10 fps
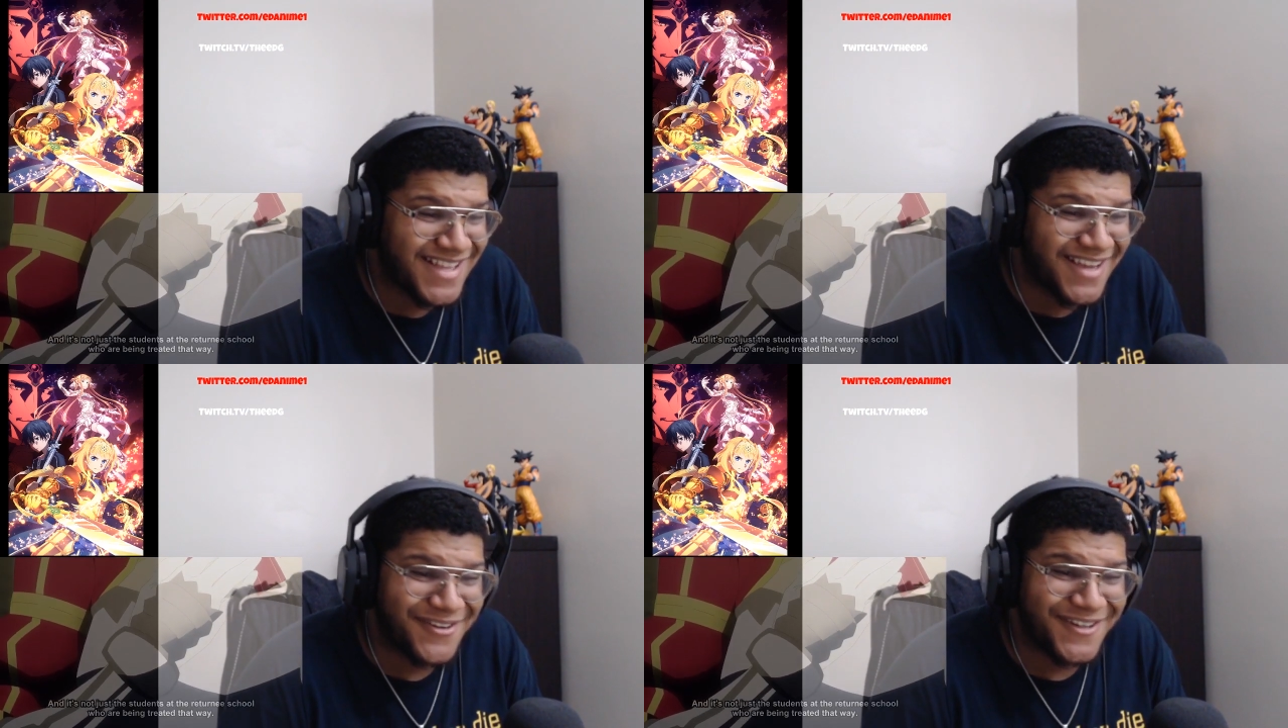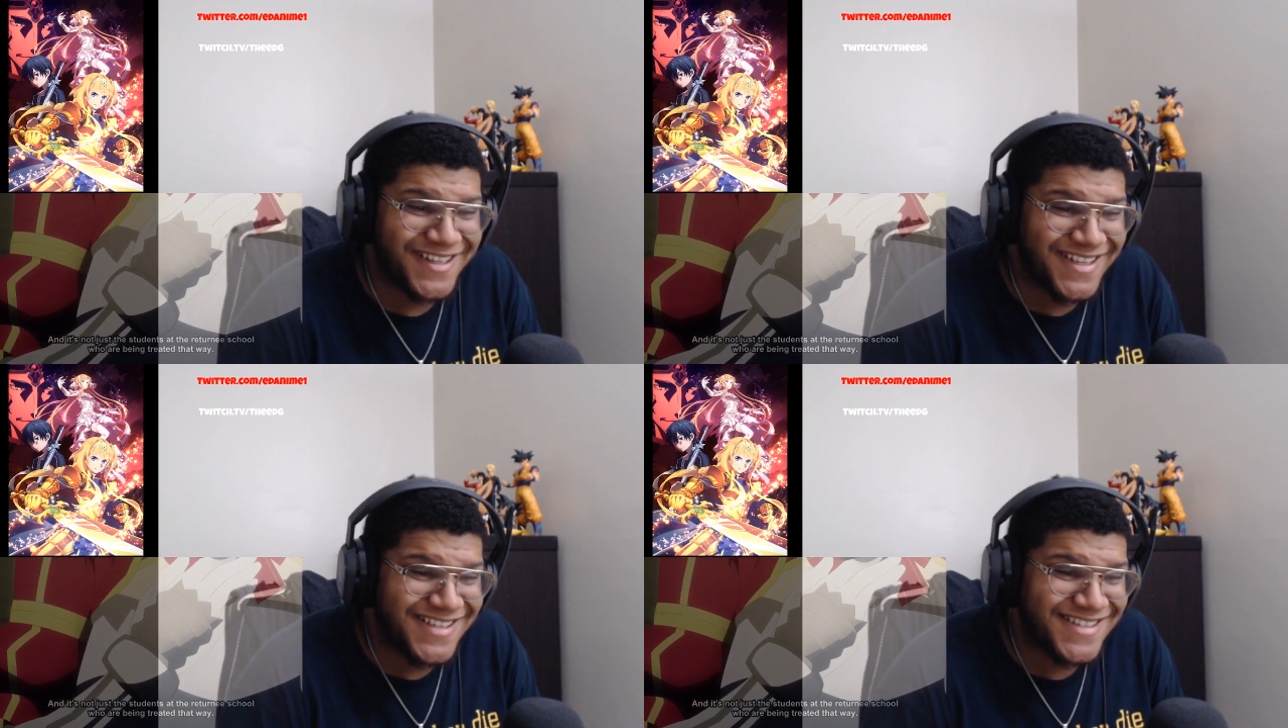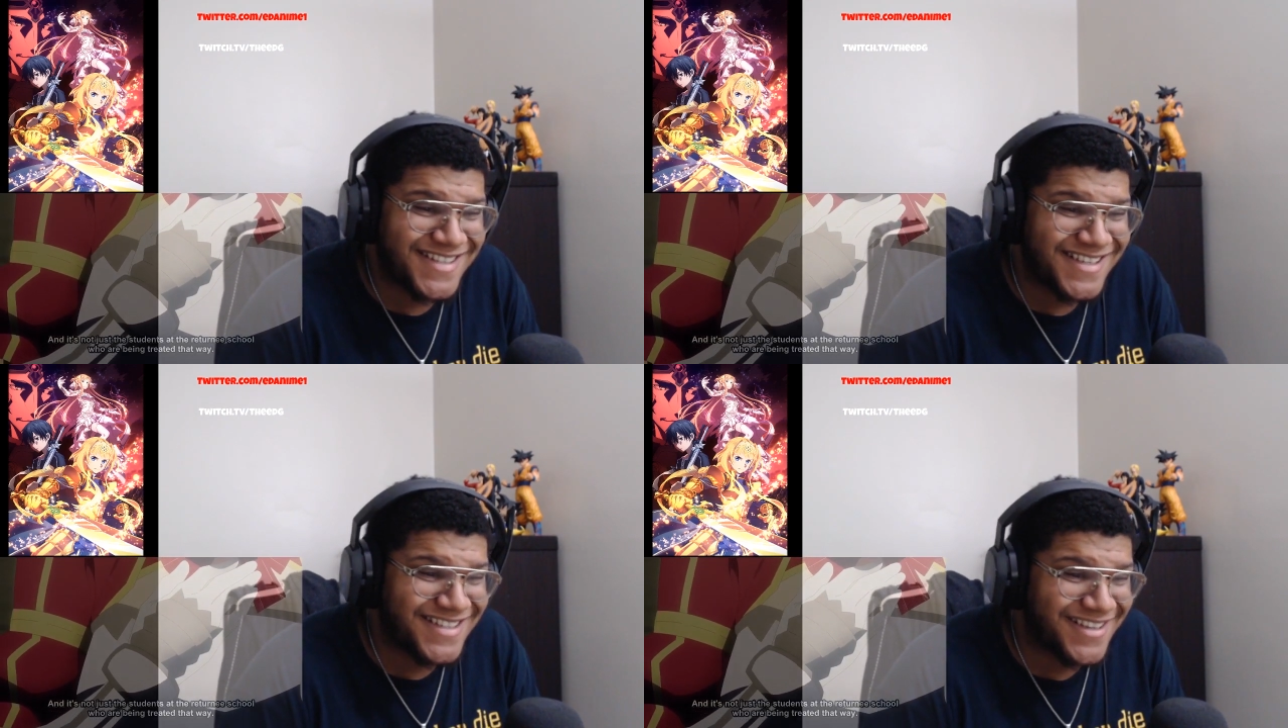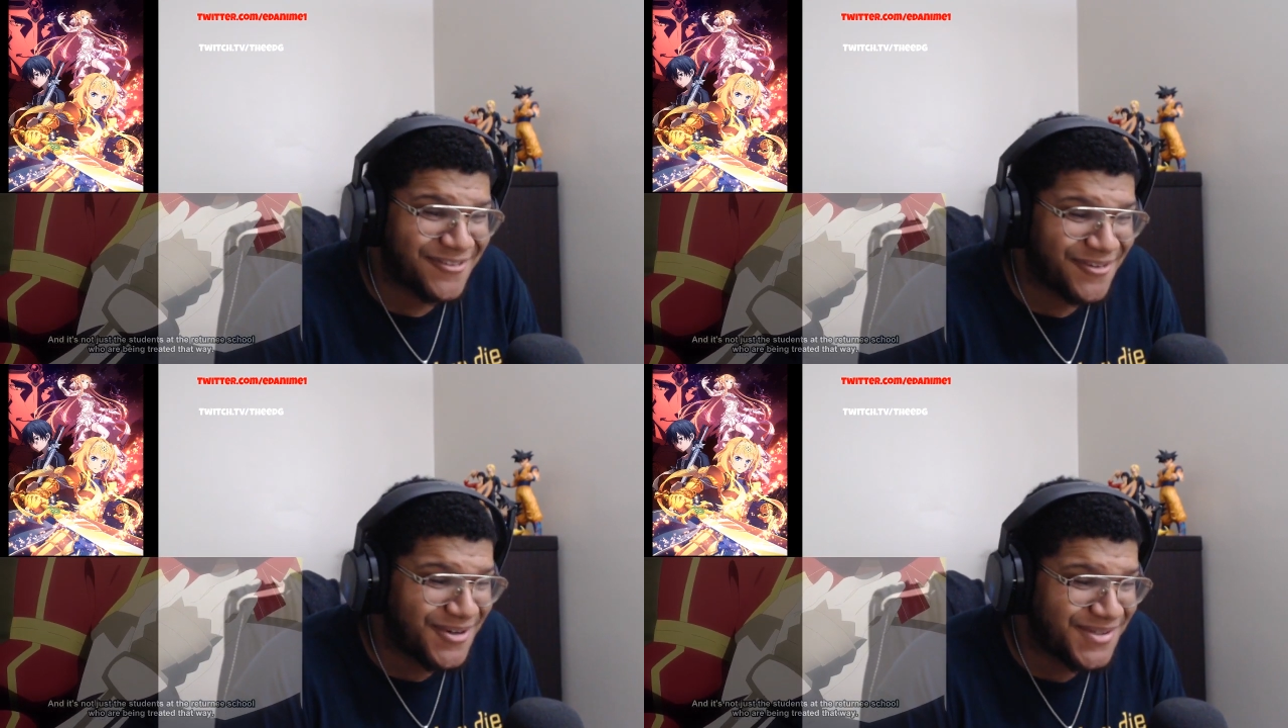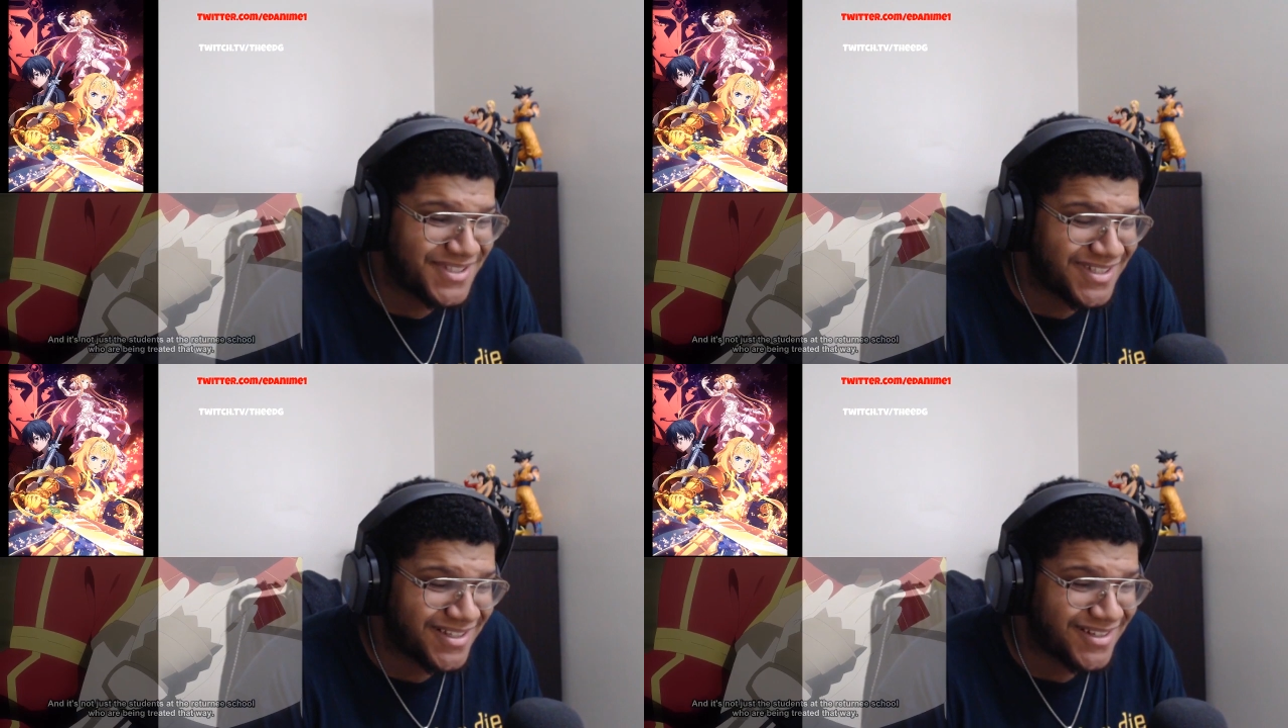how it is. That's that real
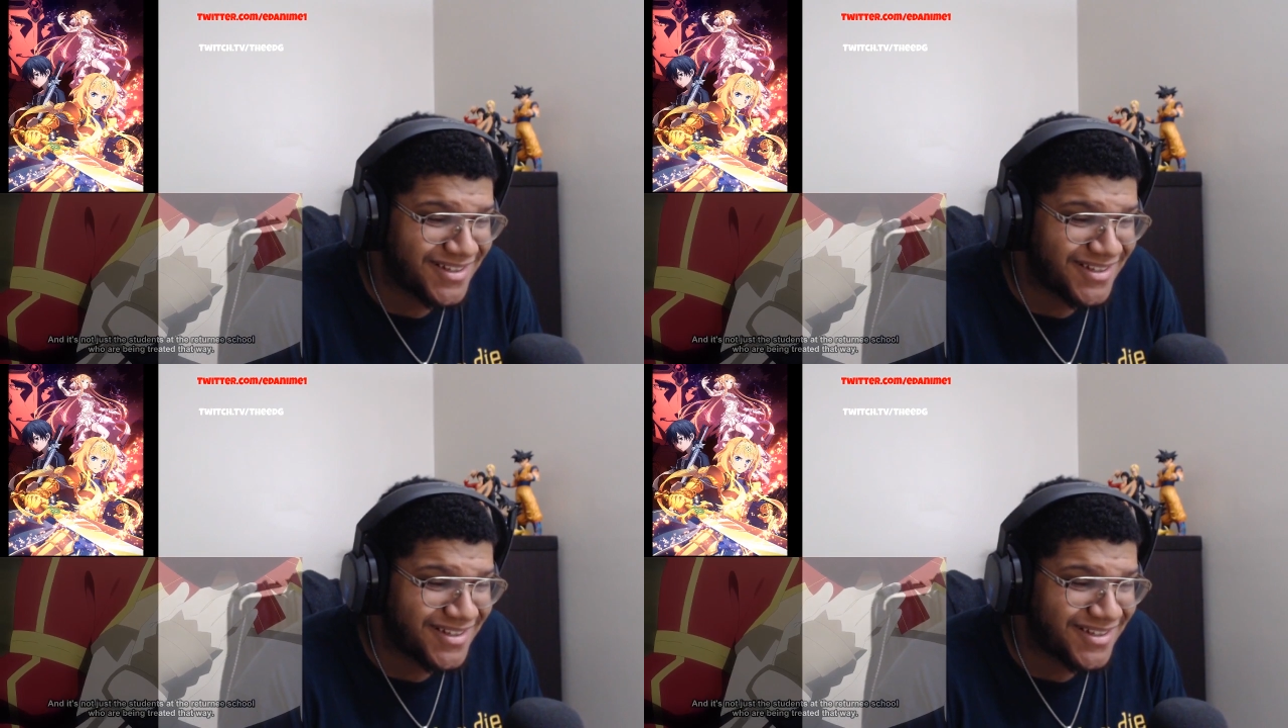shit.